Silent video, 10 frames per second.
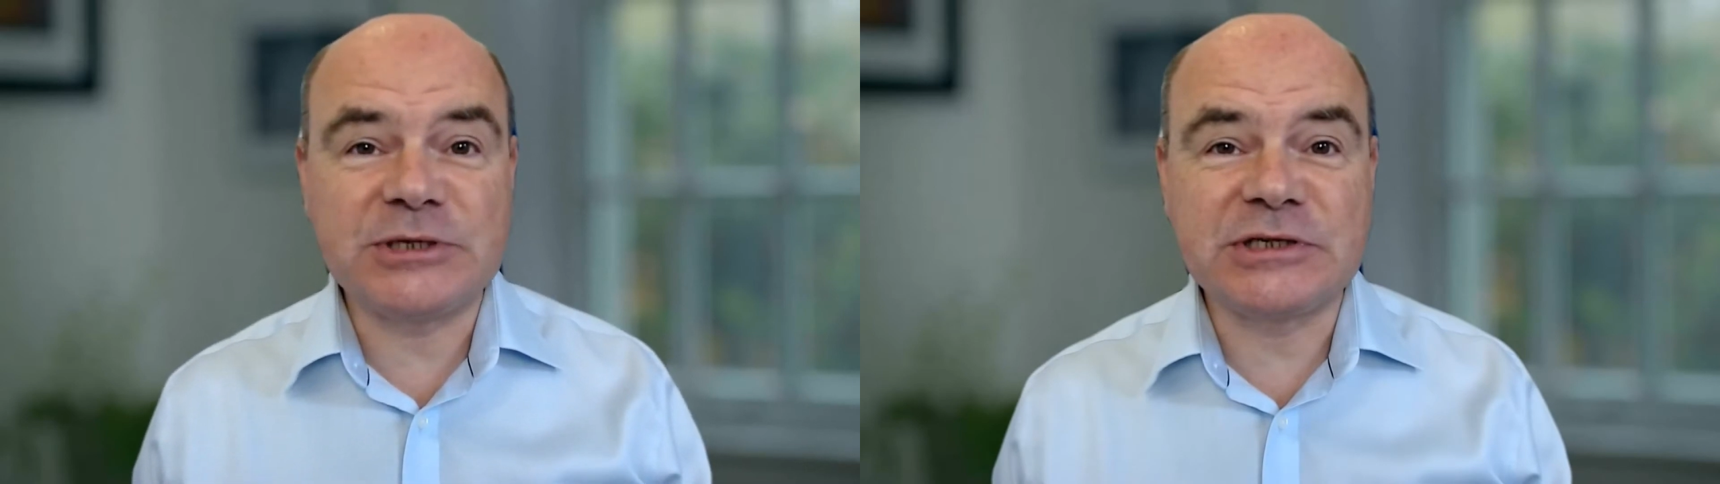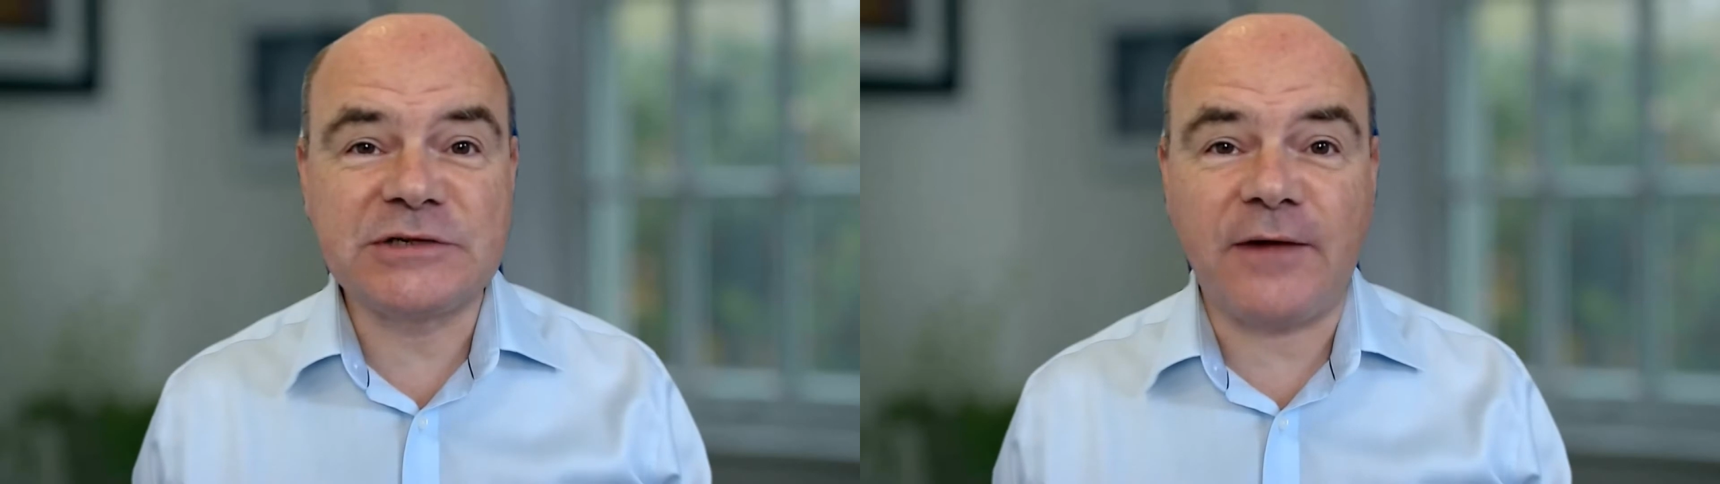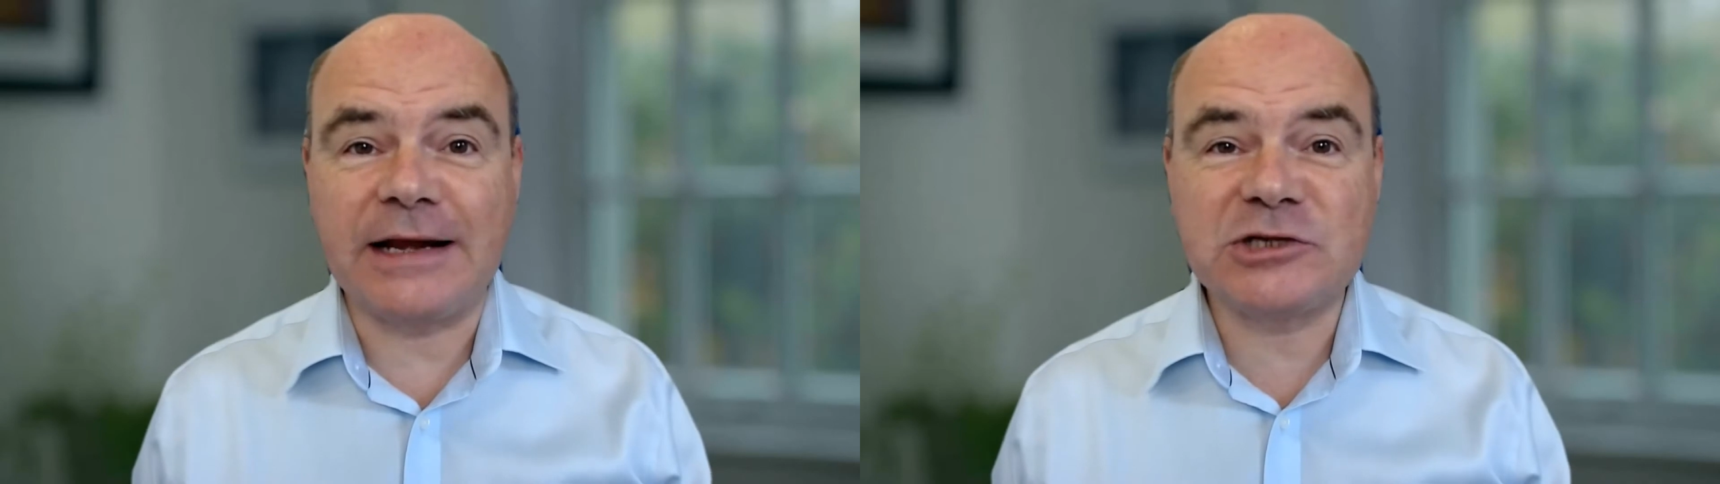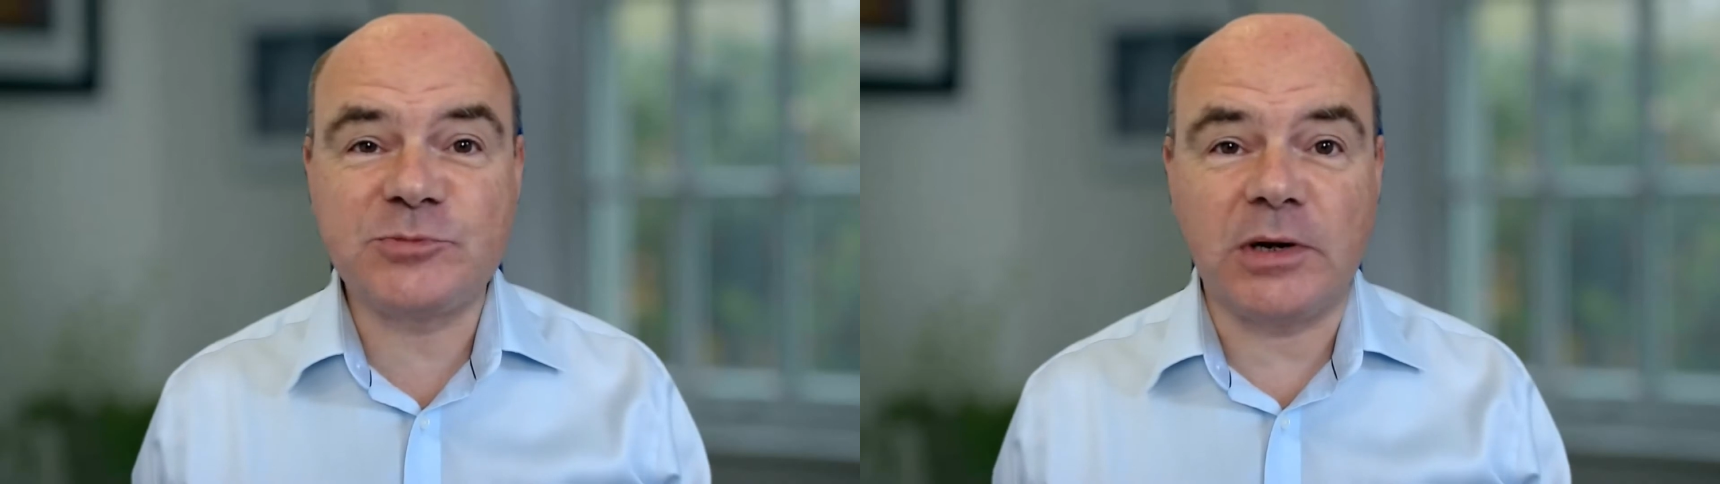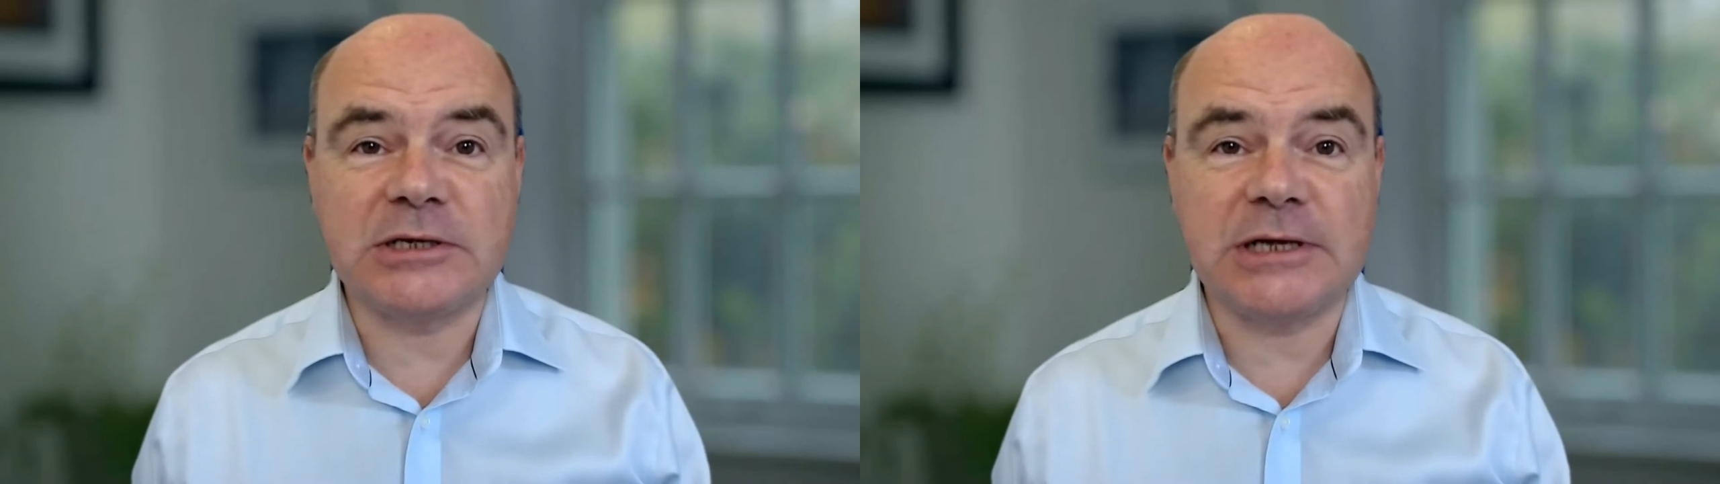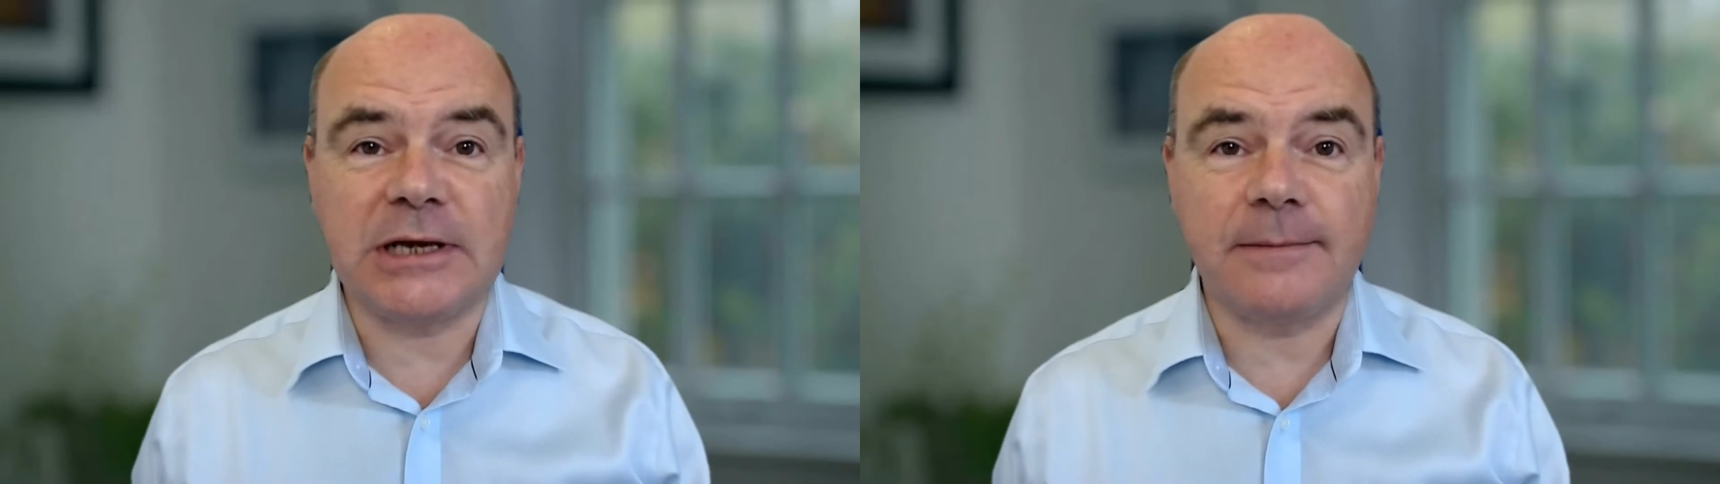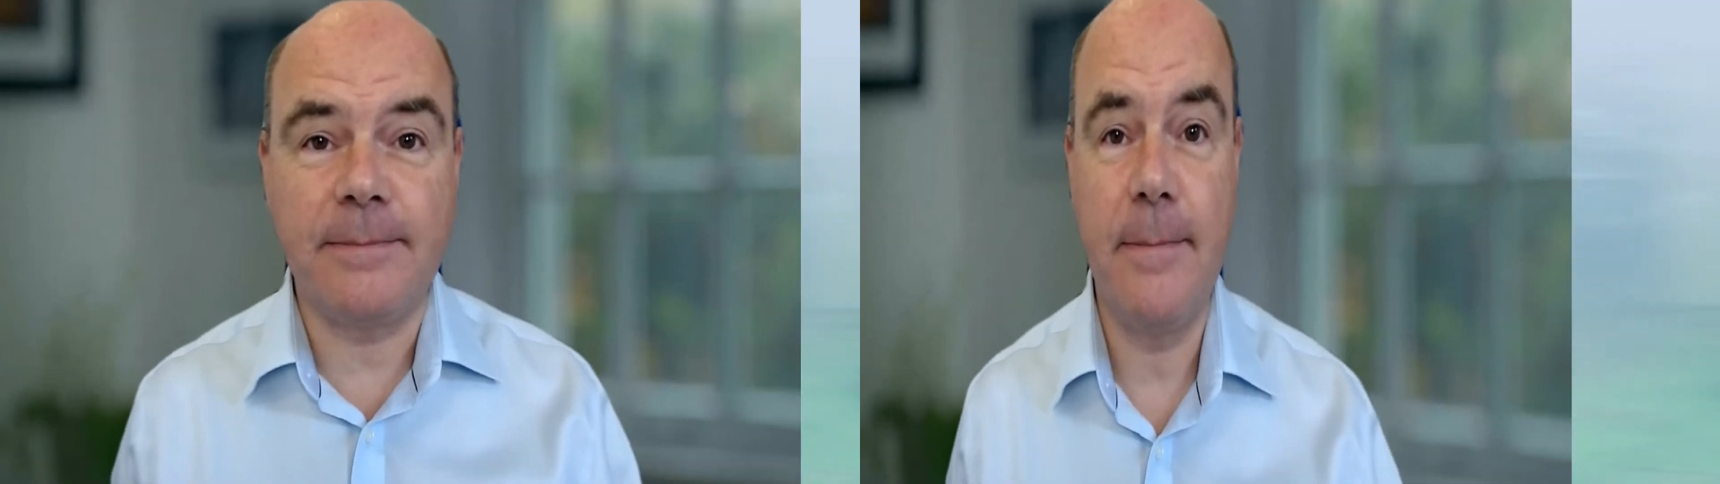Business Finance Bulletin.